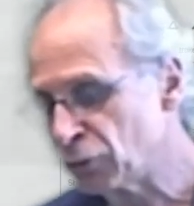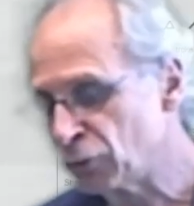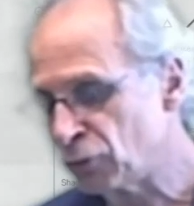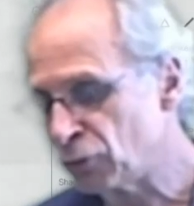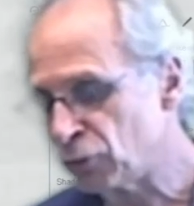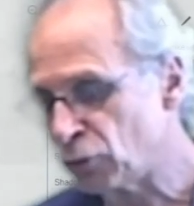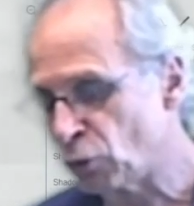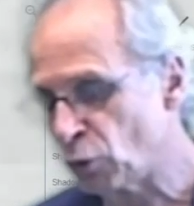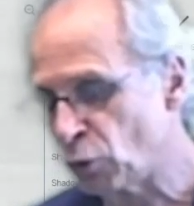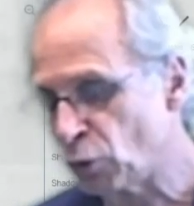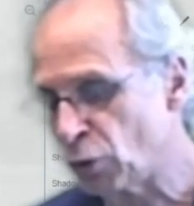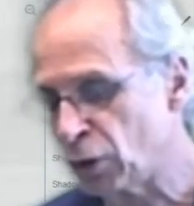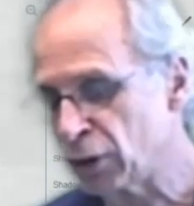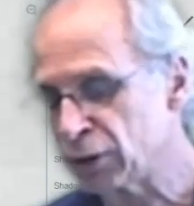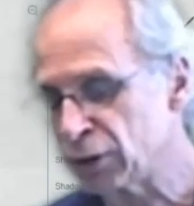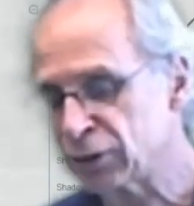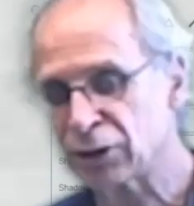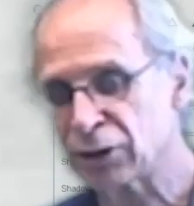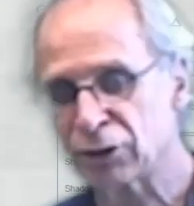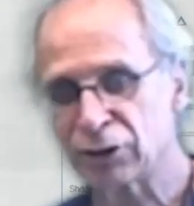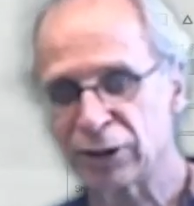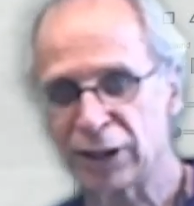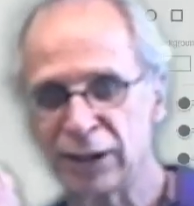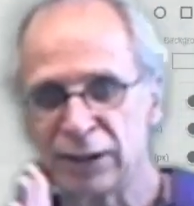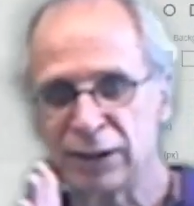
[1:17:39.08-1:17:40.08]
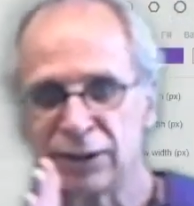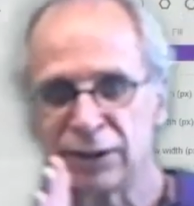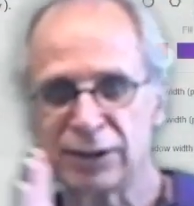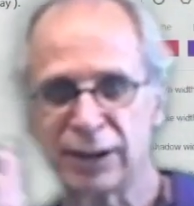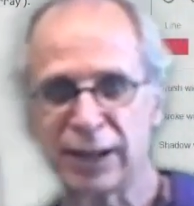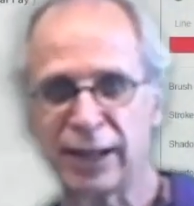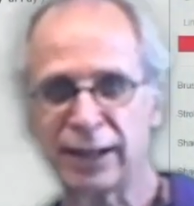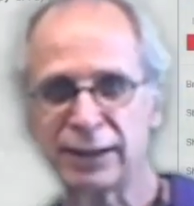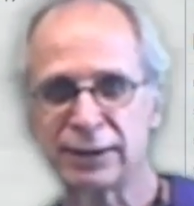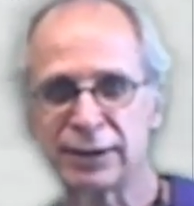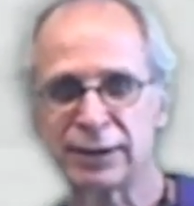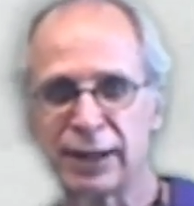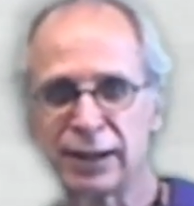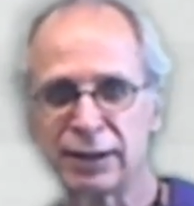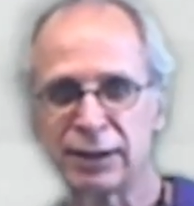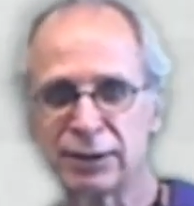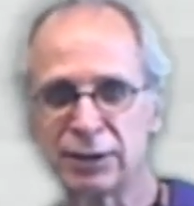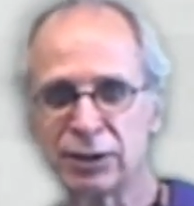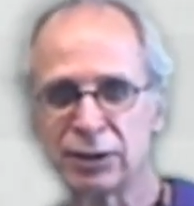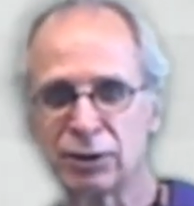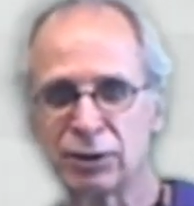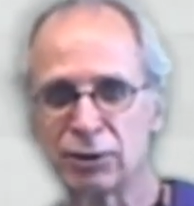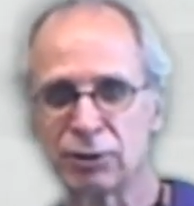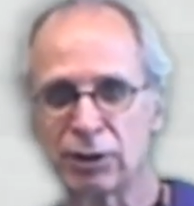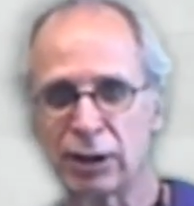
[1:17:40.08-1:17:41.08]
4. So that is the
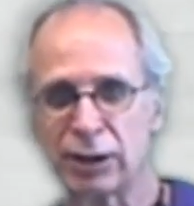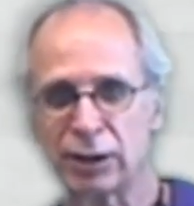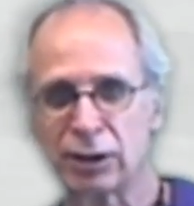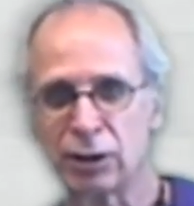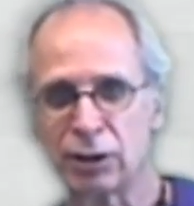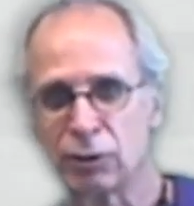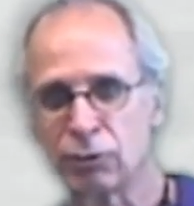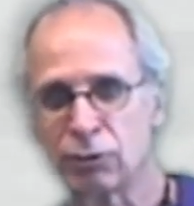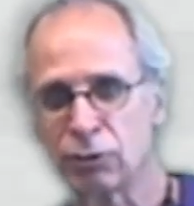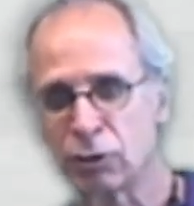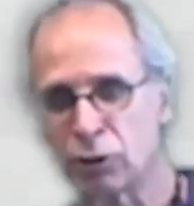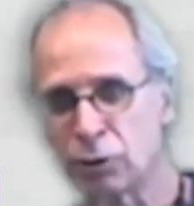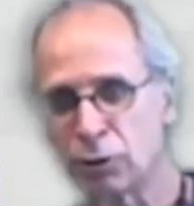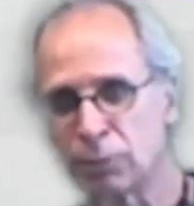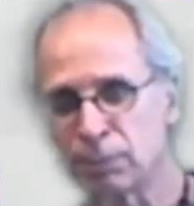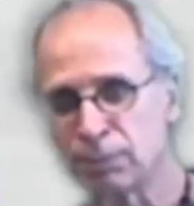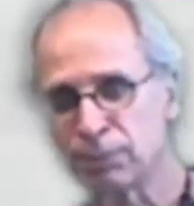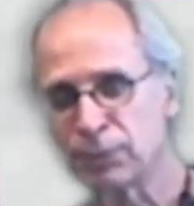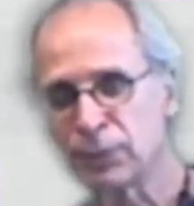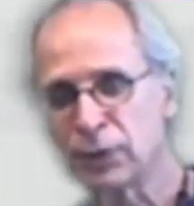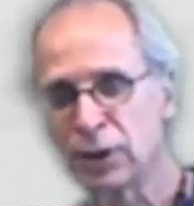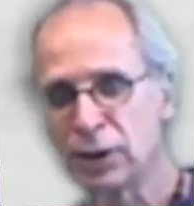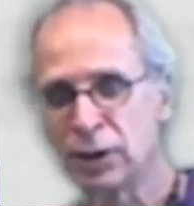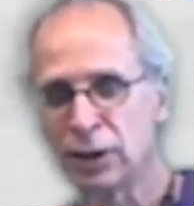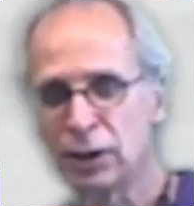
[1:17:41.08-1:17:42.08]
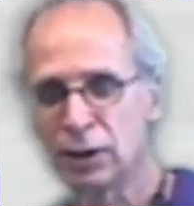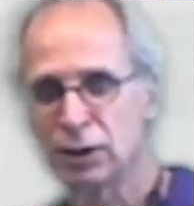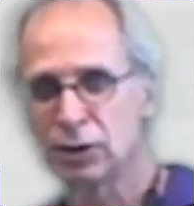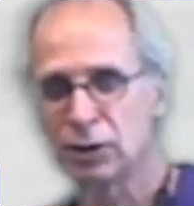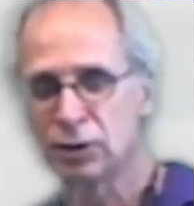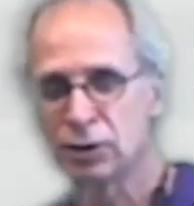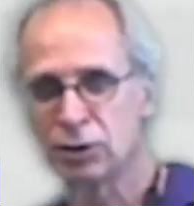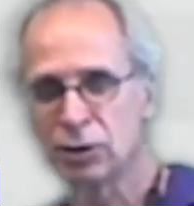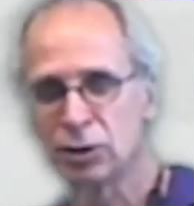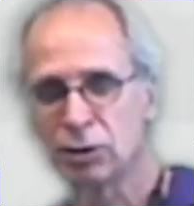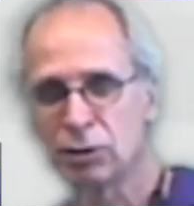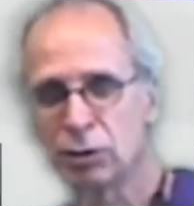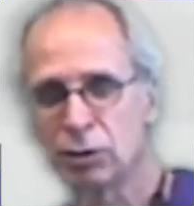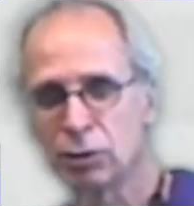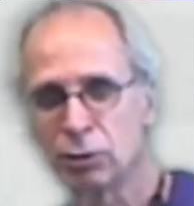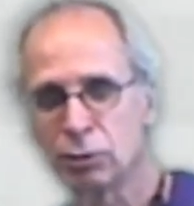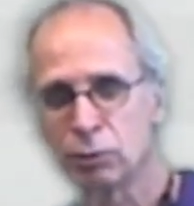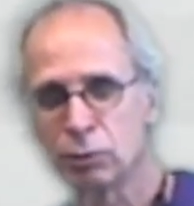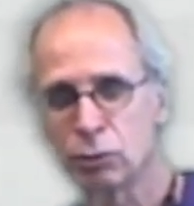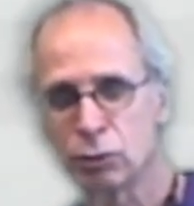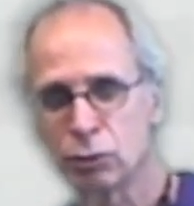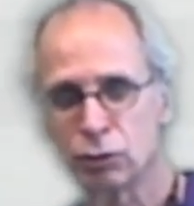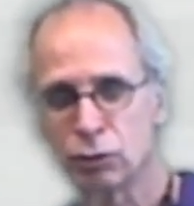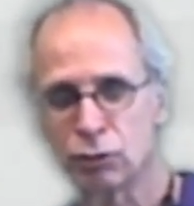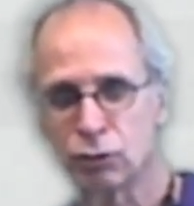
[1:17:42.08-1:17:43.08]
x-axis. I go from 0
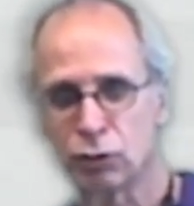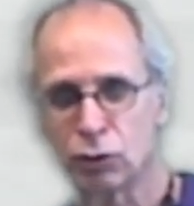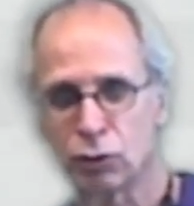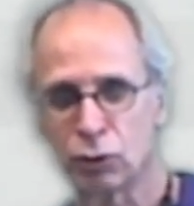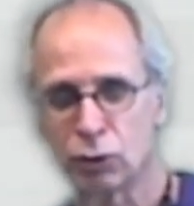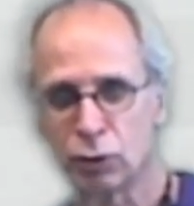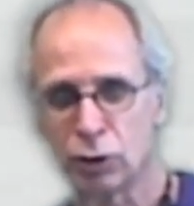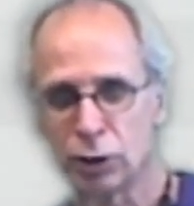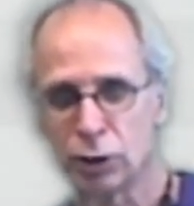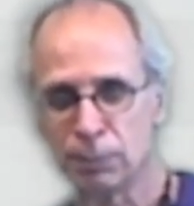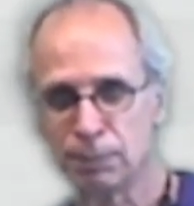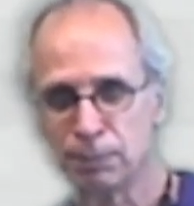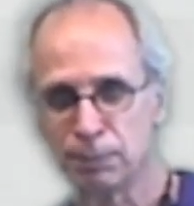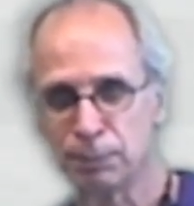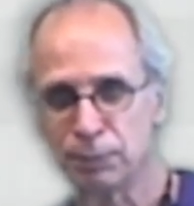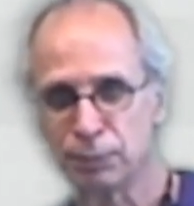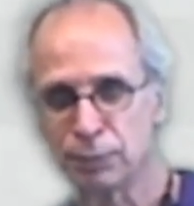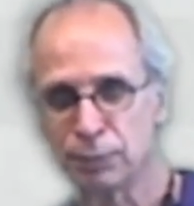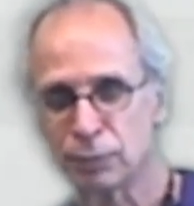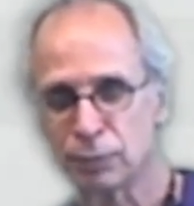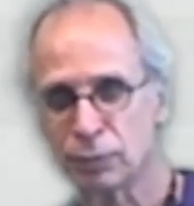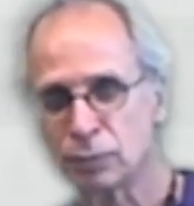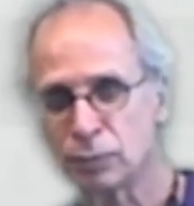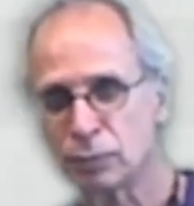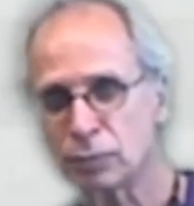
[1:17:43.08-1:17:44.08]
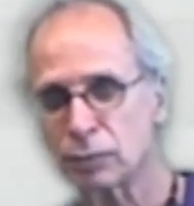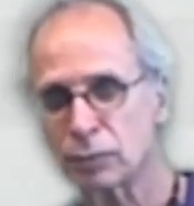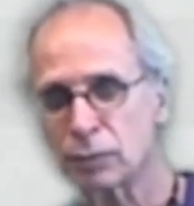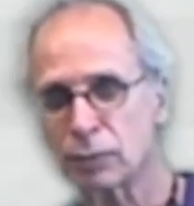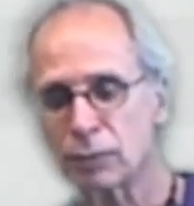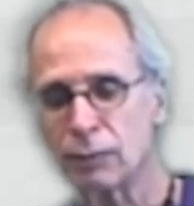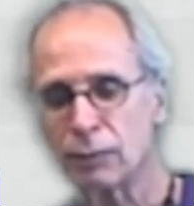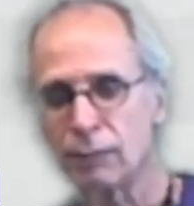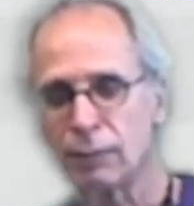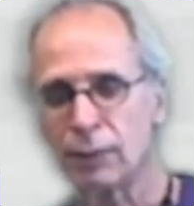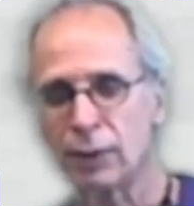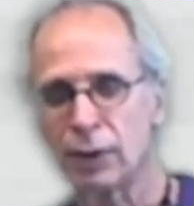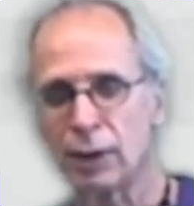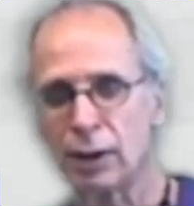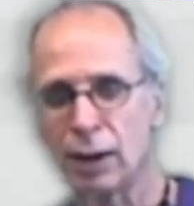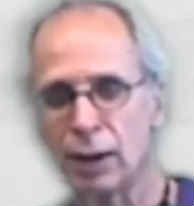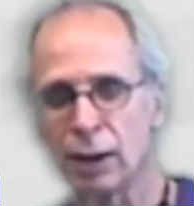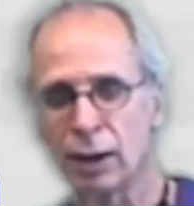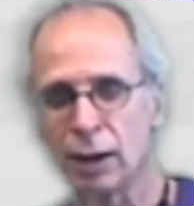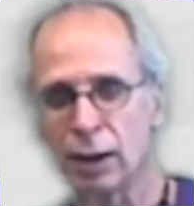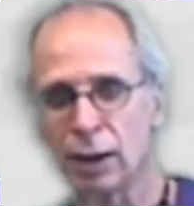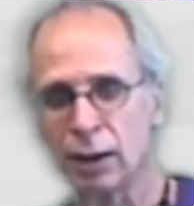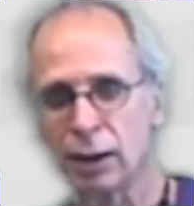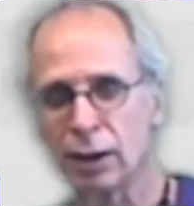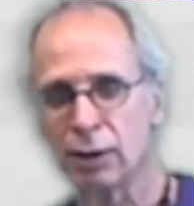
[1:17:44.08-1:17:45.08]
to 4.
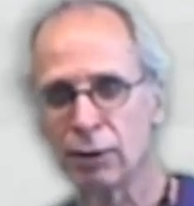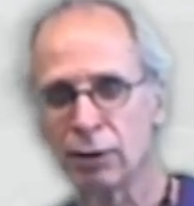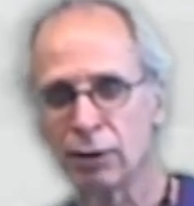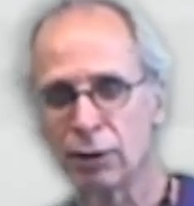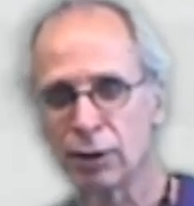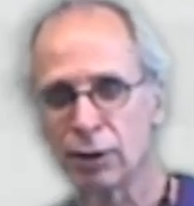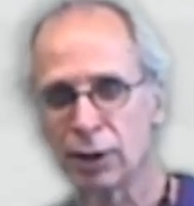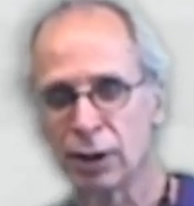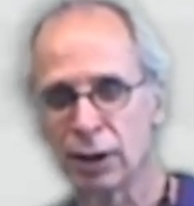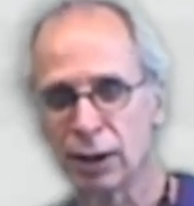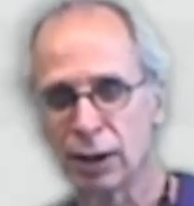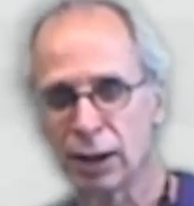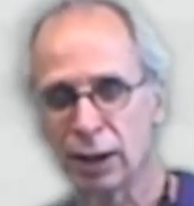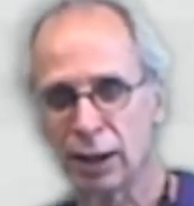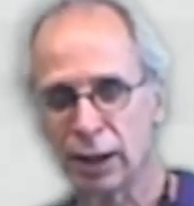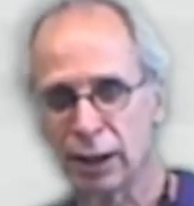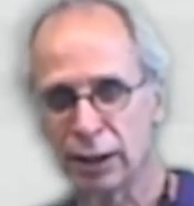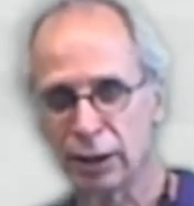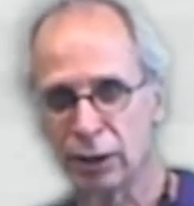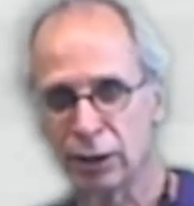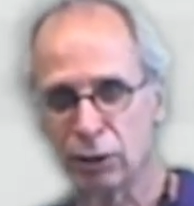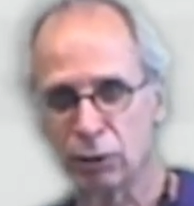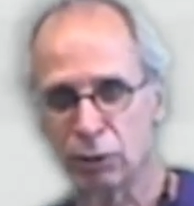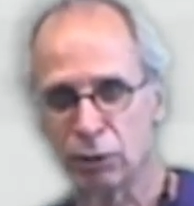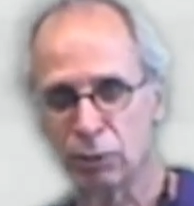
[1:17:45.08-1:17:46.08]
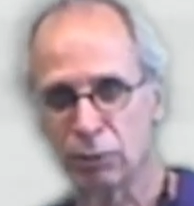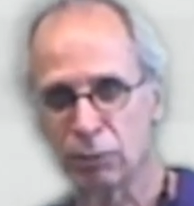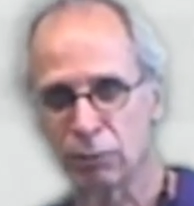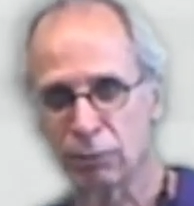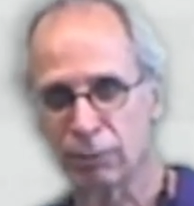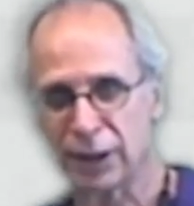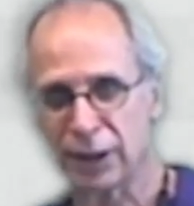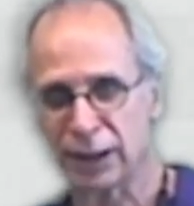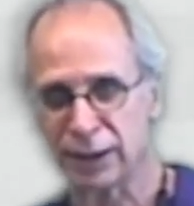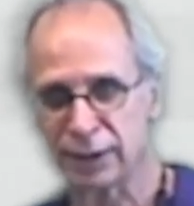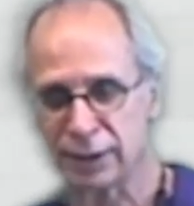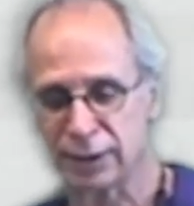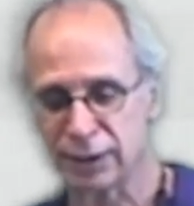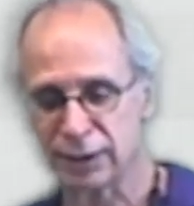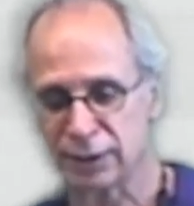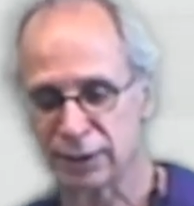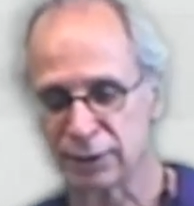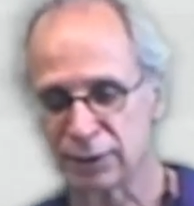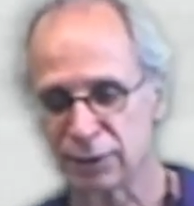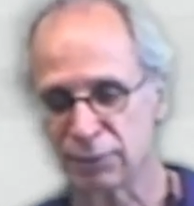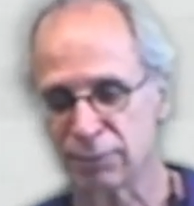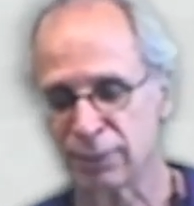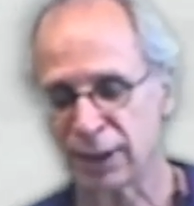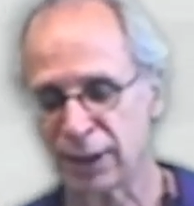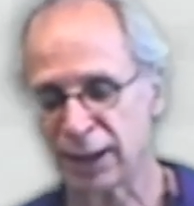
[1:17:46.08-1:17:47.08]
And I go 1 in
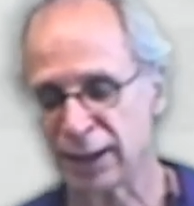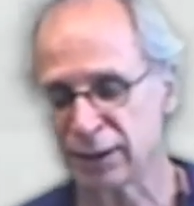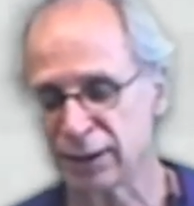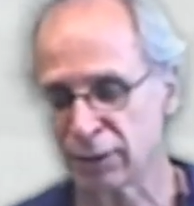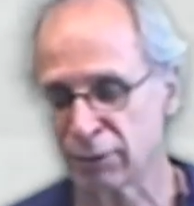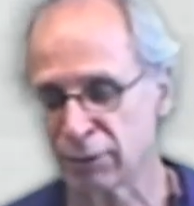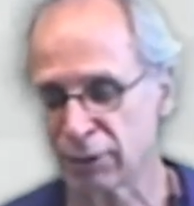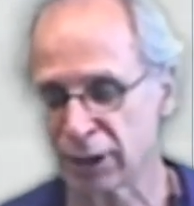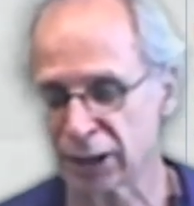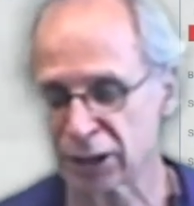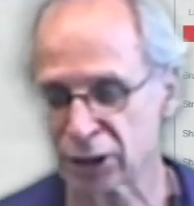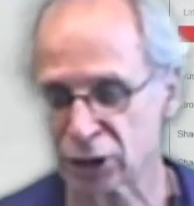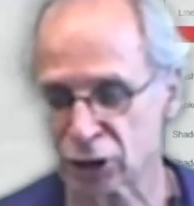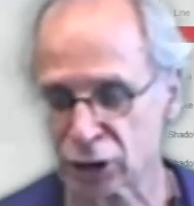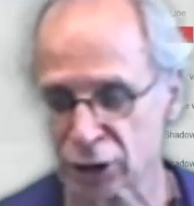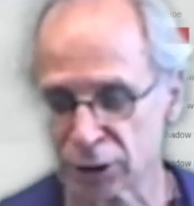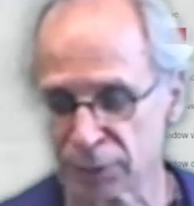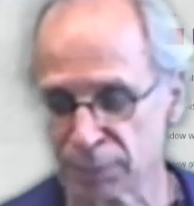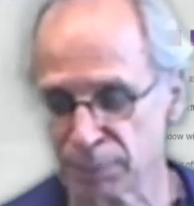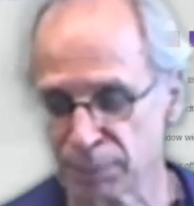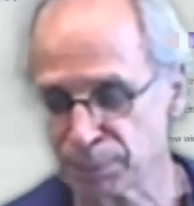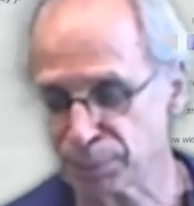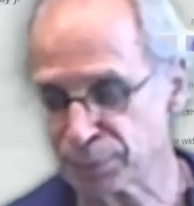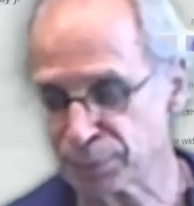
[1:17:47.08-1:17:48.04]
the y direction.